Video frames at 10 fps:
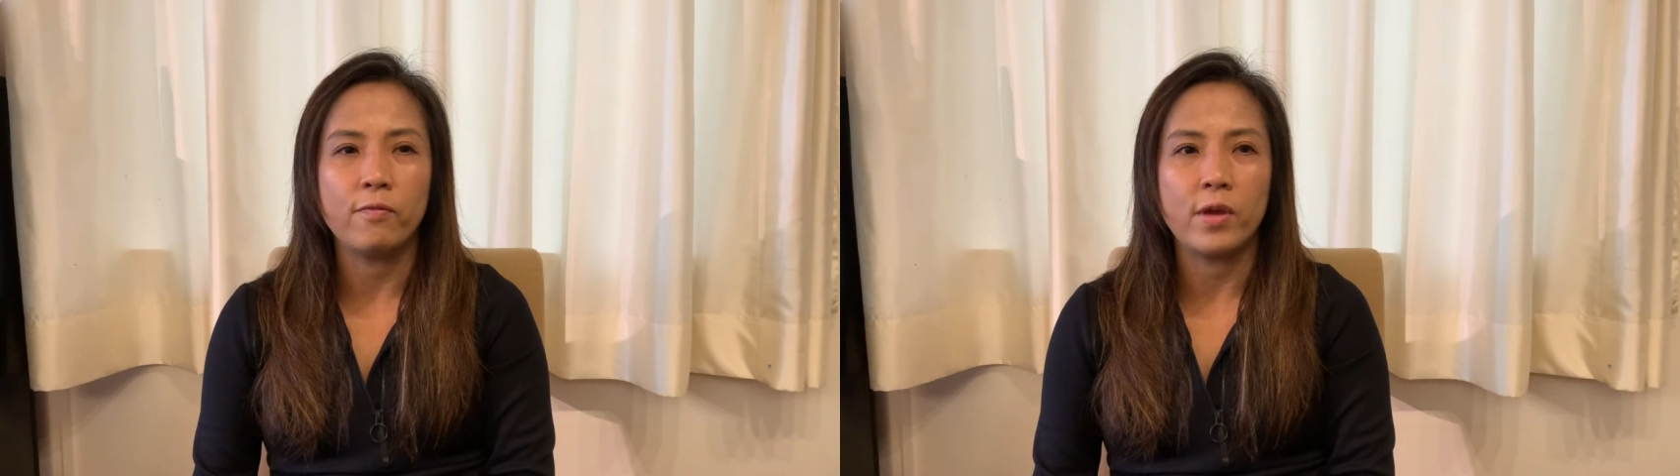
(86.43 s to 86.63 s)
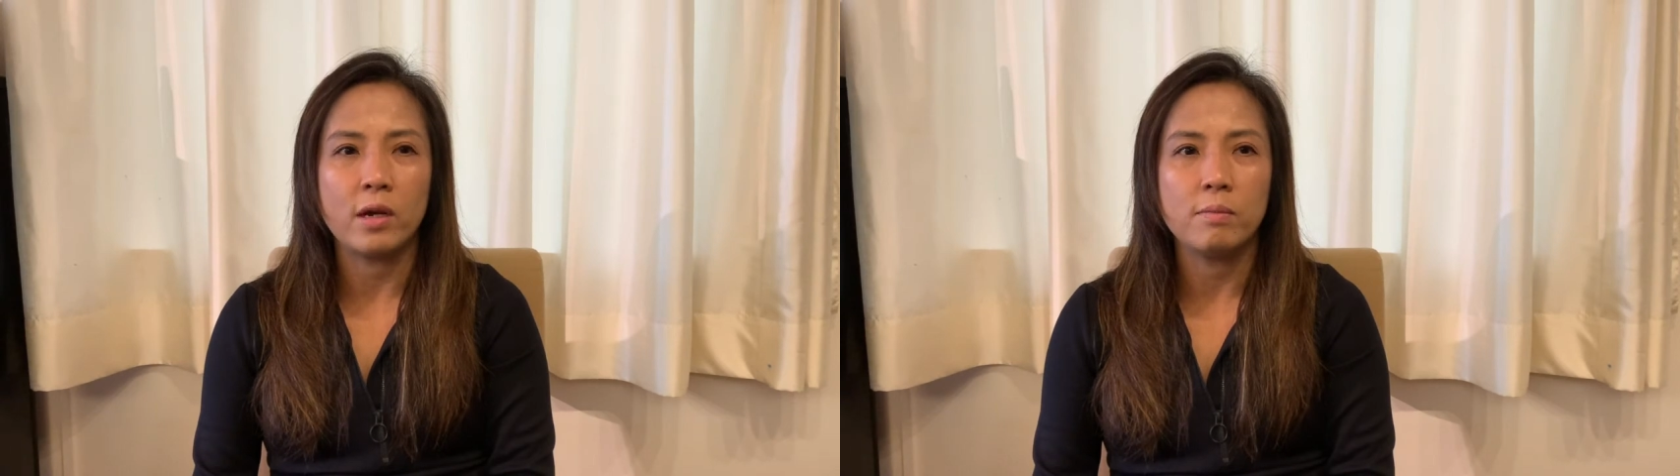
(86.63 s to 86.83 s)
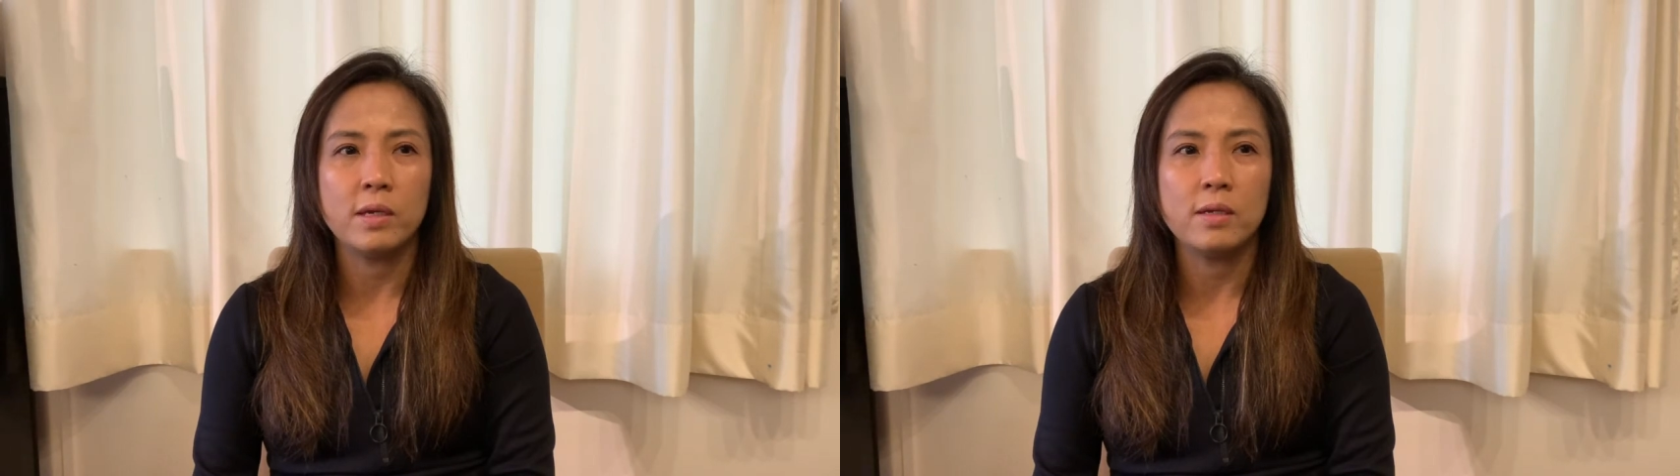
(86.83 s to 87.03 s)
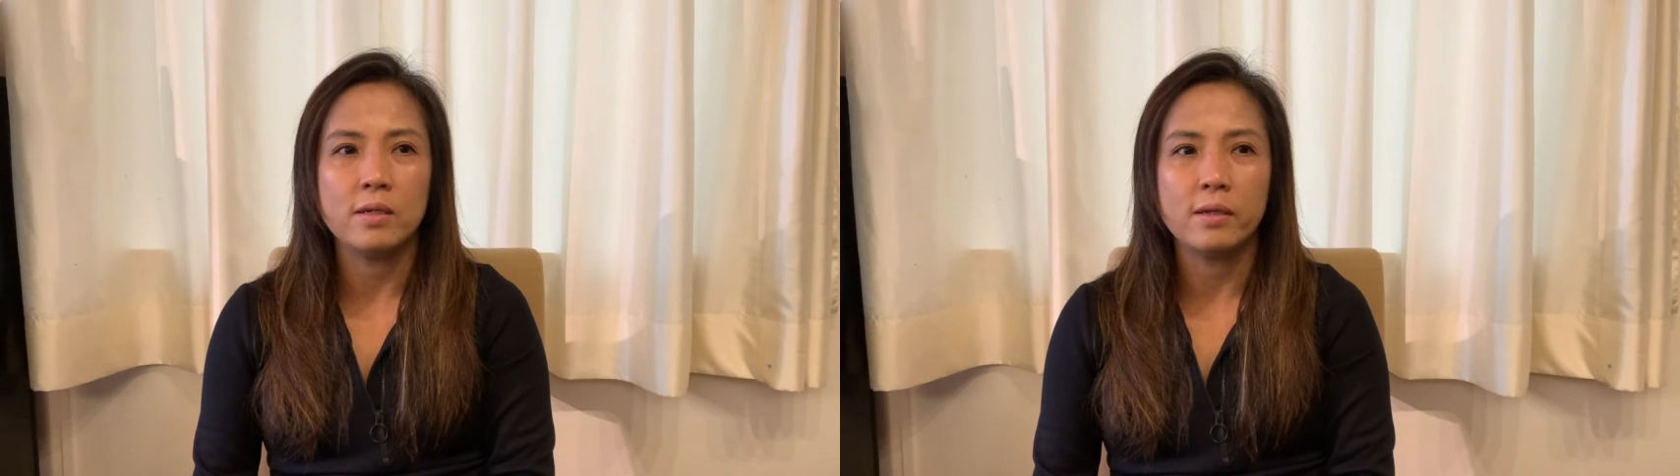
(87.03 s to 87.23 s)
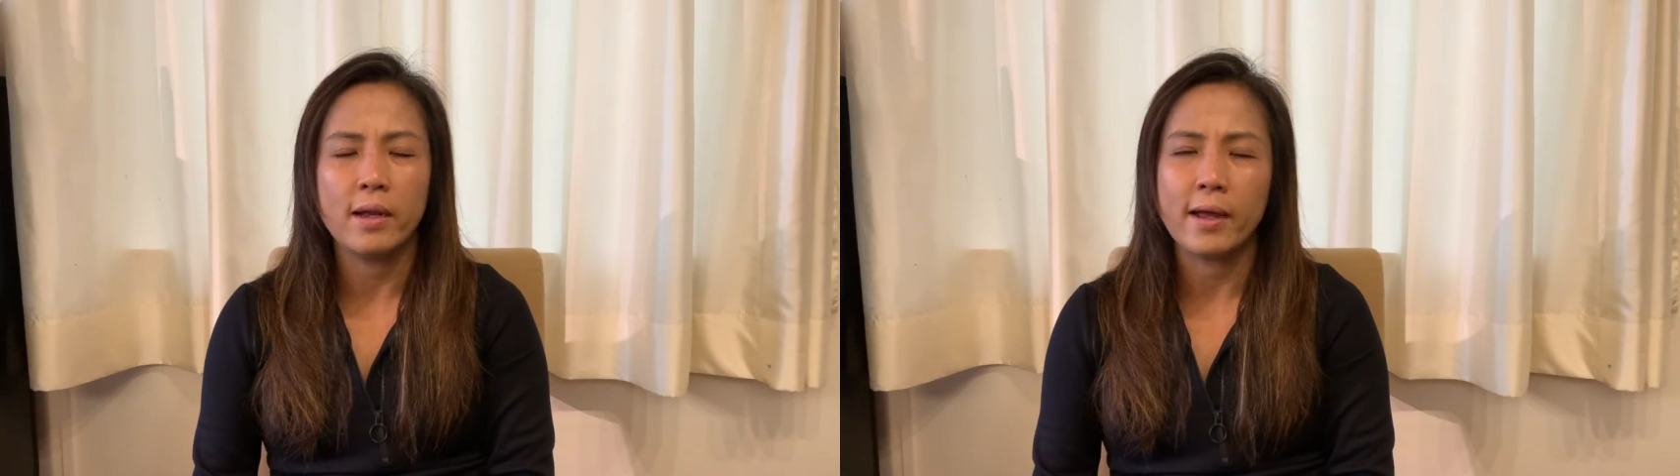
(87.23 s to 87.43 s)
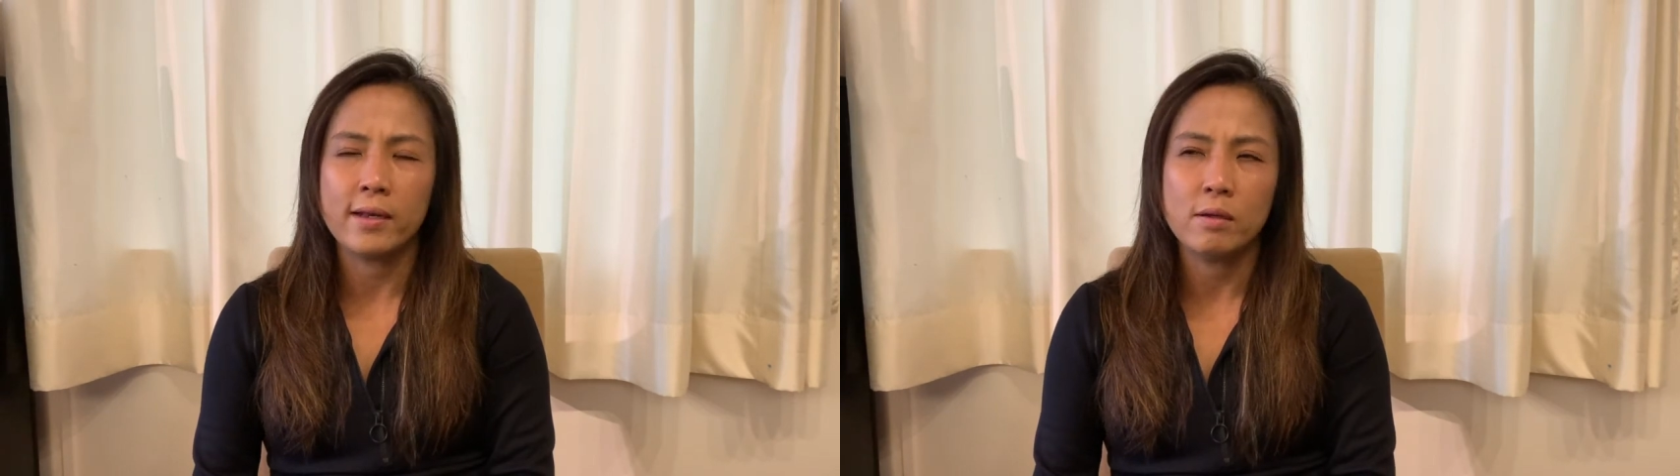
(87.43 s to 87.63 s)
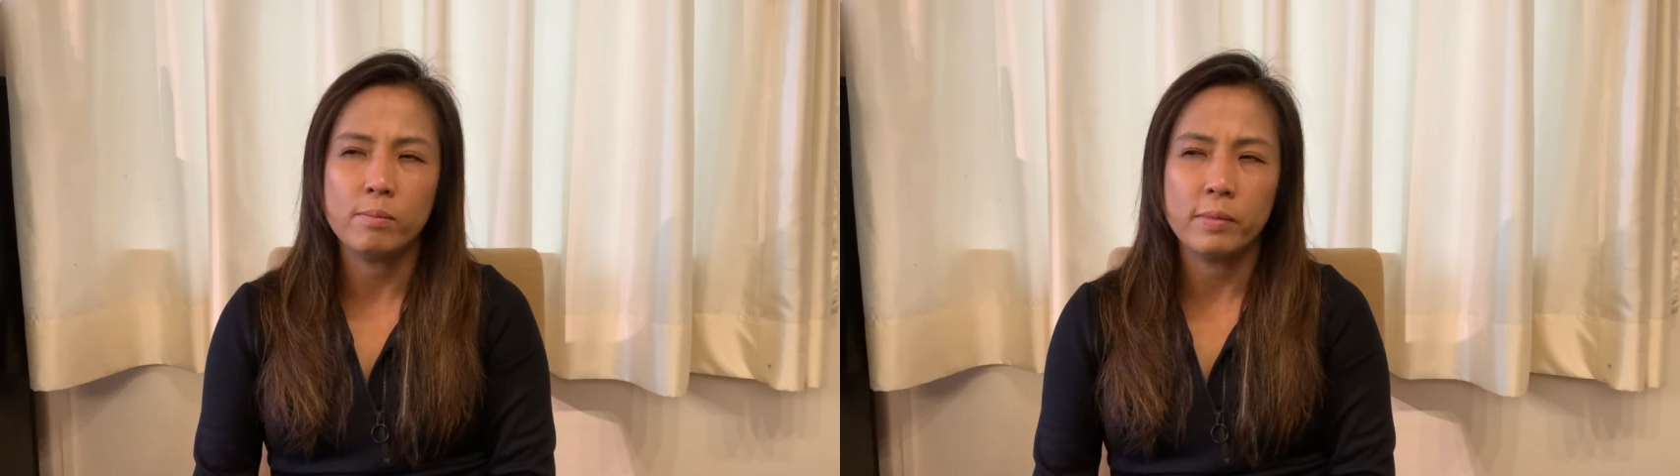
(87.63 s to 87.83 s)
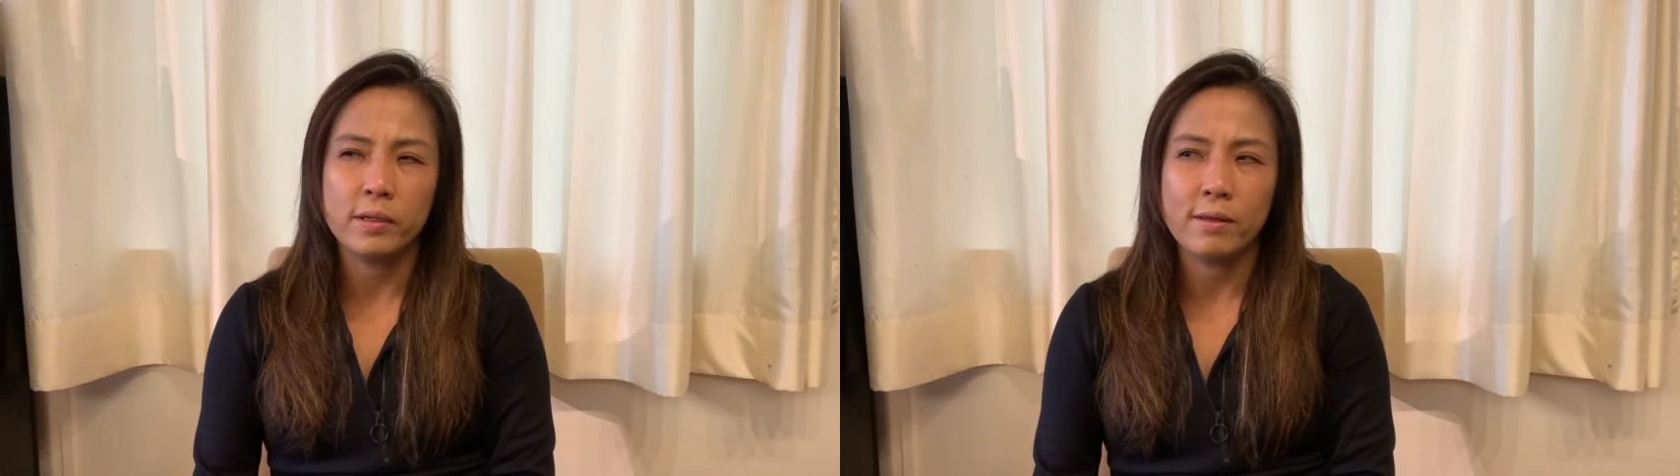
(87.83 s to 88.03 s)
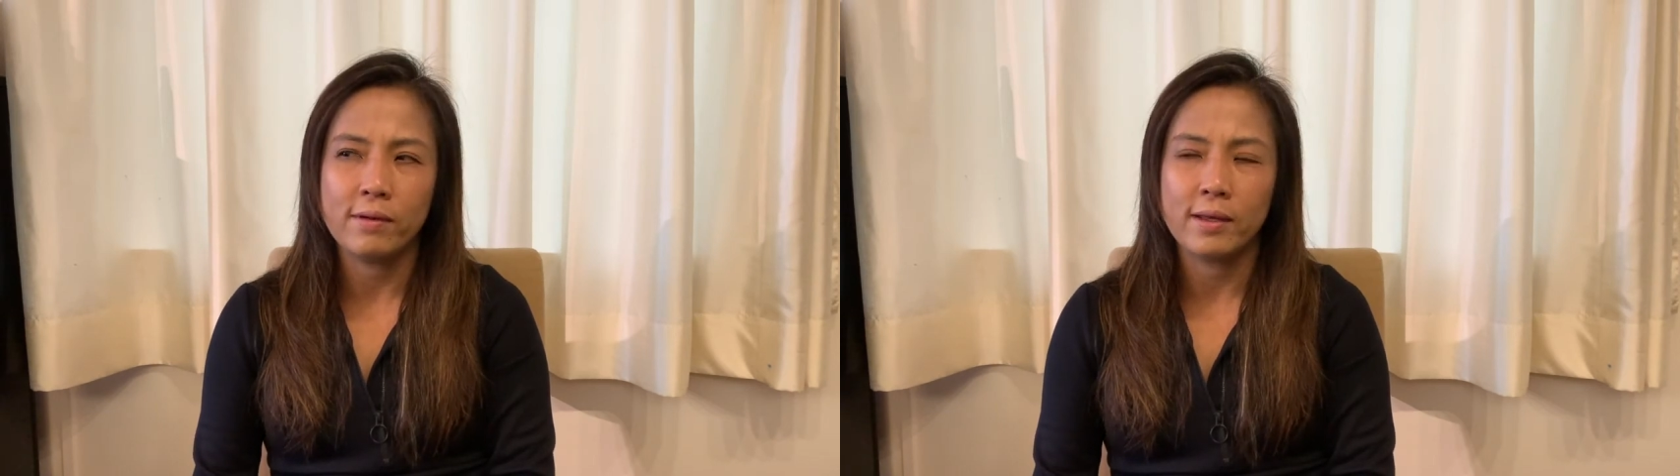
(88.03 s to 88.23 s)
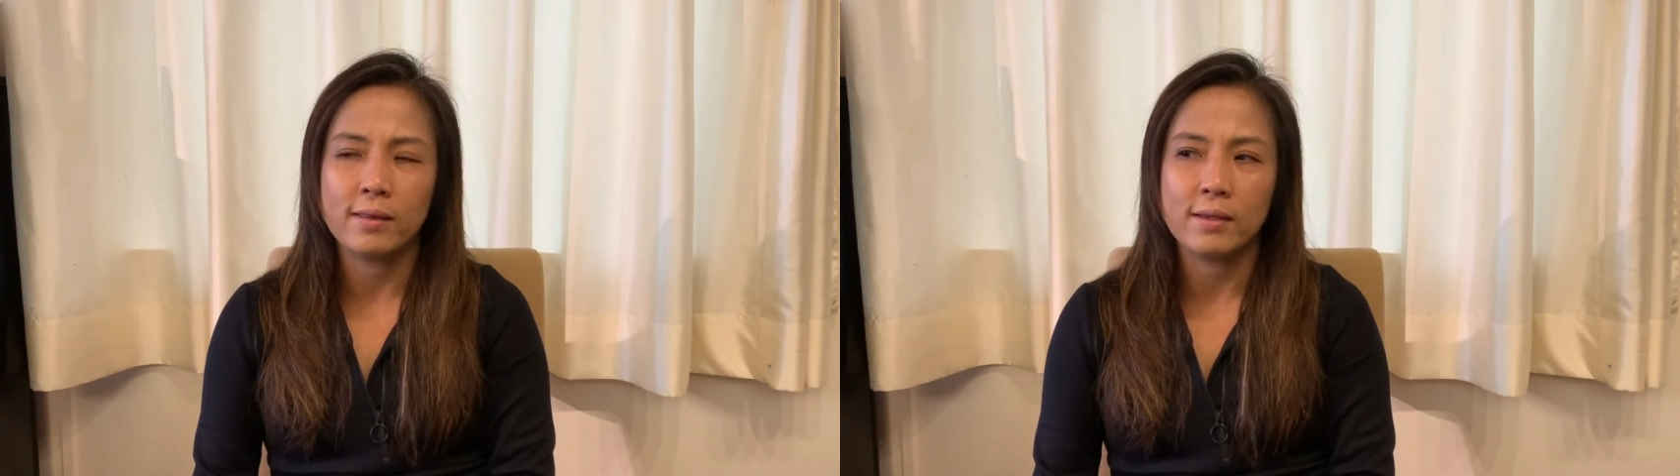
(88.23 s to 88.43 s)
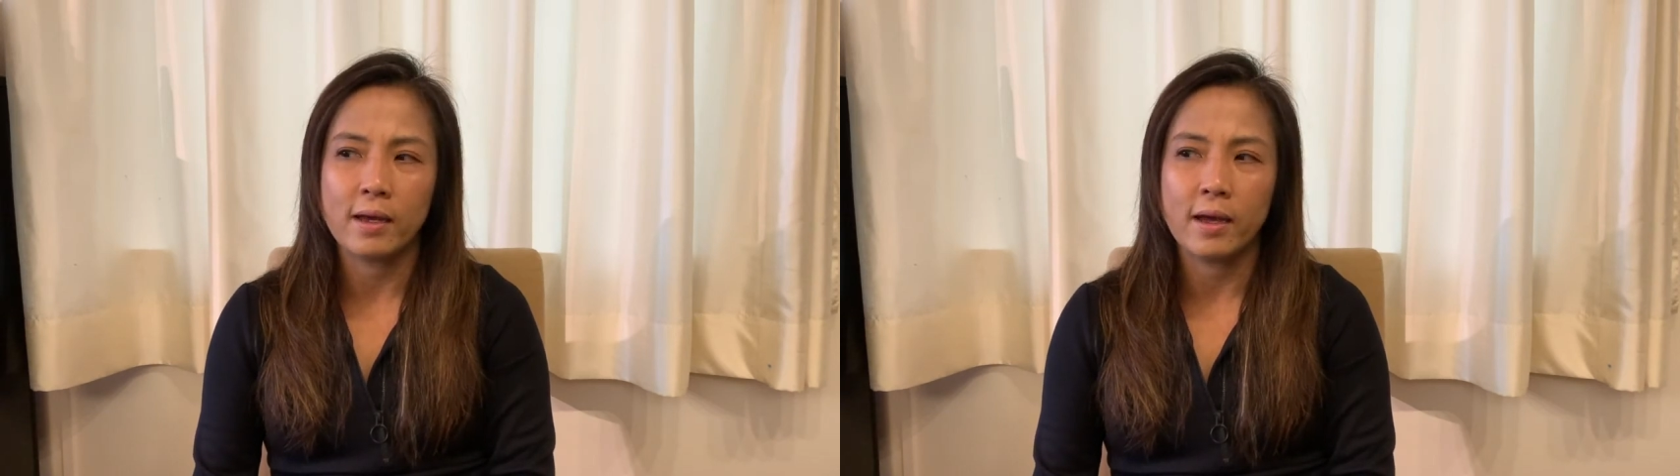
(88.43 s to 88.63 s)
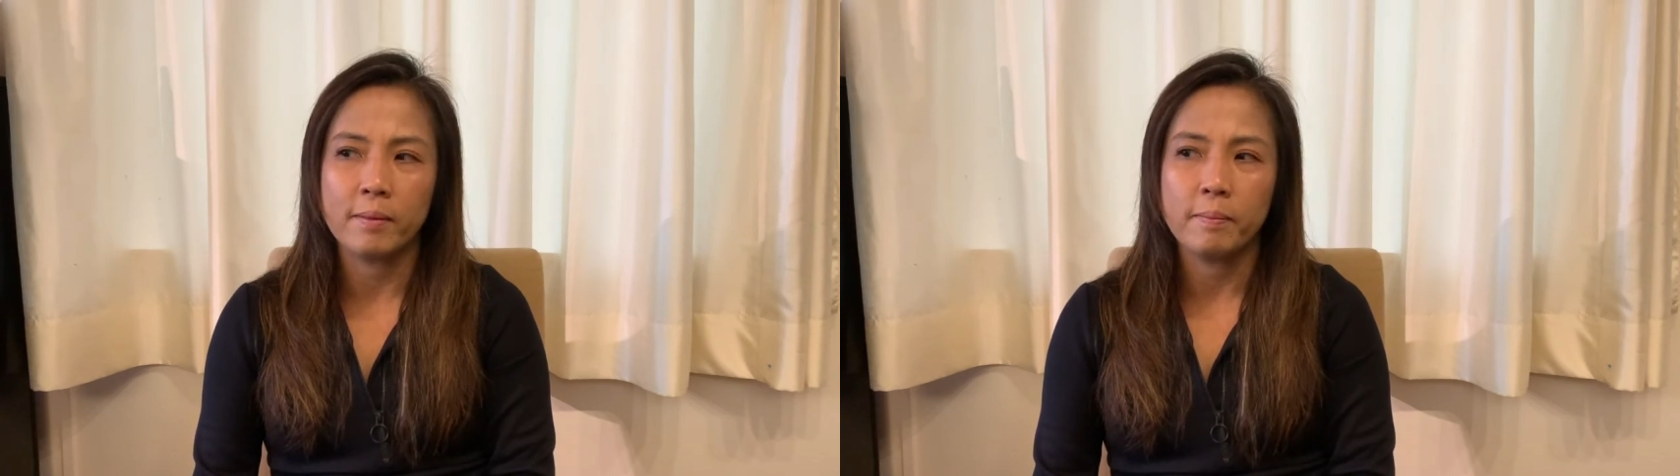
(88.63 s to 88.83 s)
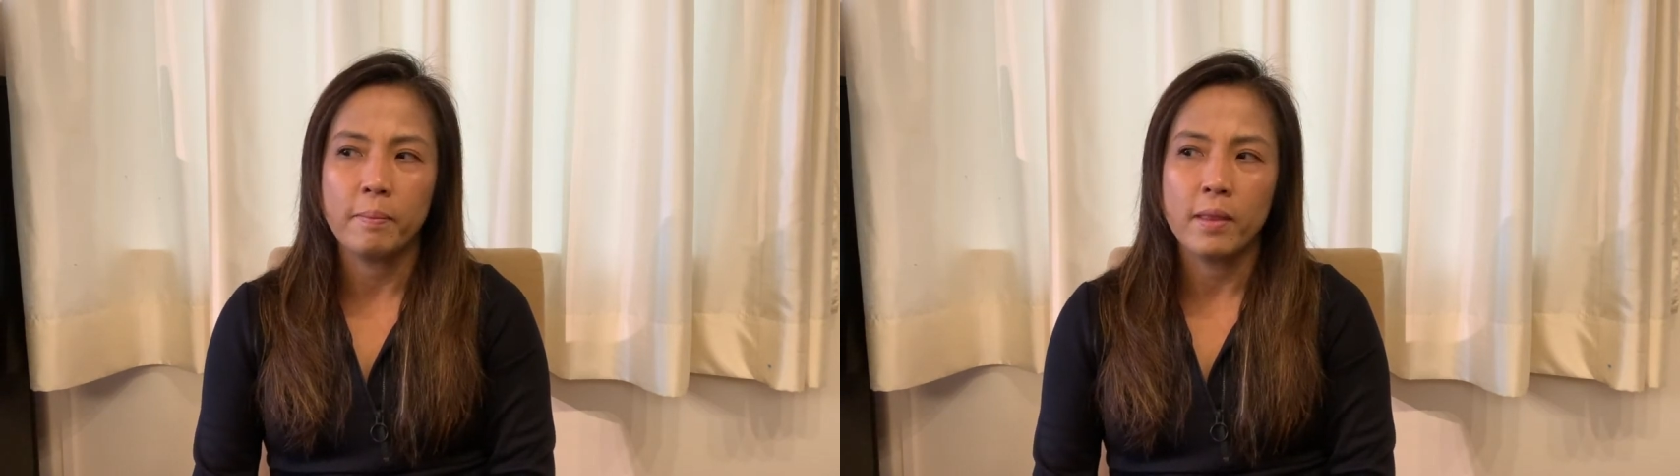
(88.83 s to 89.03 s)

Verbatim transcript: very big deal, and I didn't believe it at the time,